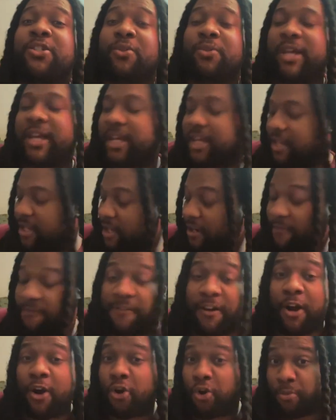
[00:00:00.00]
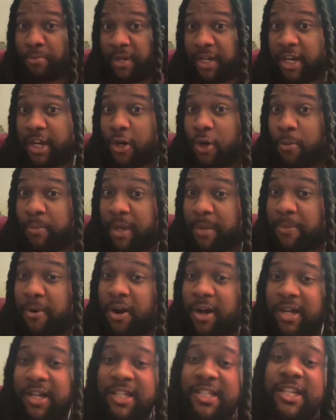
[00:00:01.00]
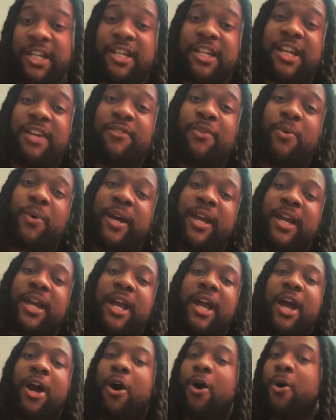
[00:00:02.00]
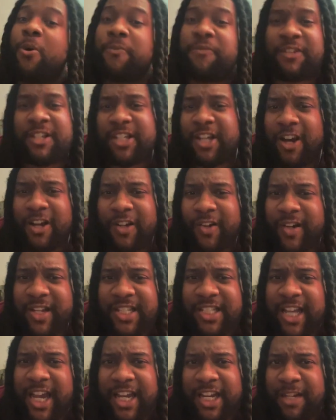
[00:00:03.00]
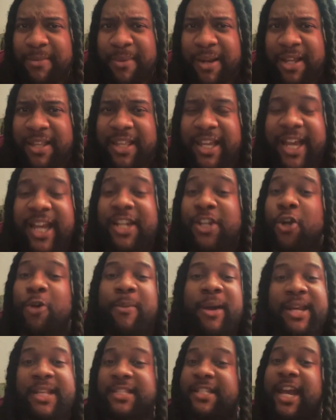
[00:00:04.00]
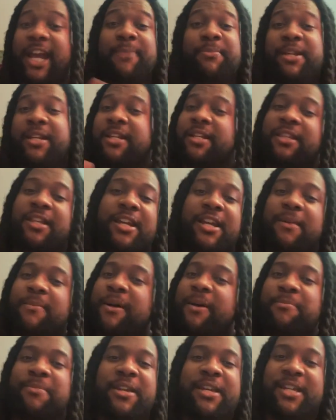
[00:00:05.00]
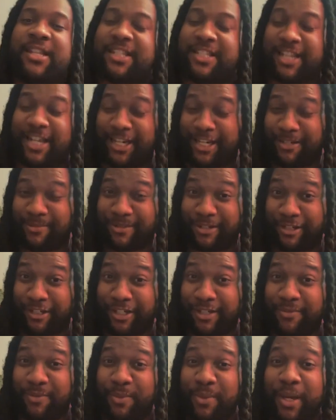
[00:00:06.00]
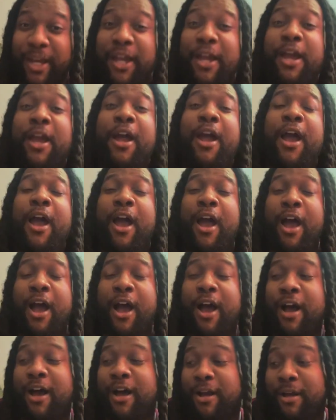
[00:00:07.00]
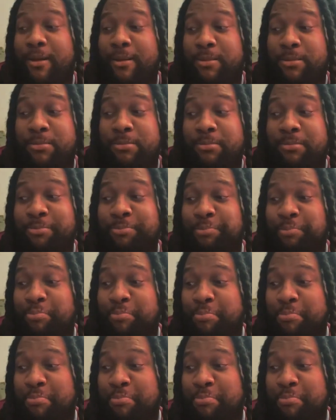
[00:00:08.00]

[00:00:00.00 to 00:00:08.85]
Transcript: so they can confirm that they're going to be a part of this here giveaway. Hopefully, y'all are excited about that. Nobody typed anything about being excited about the giveaway. Um,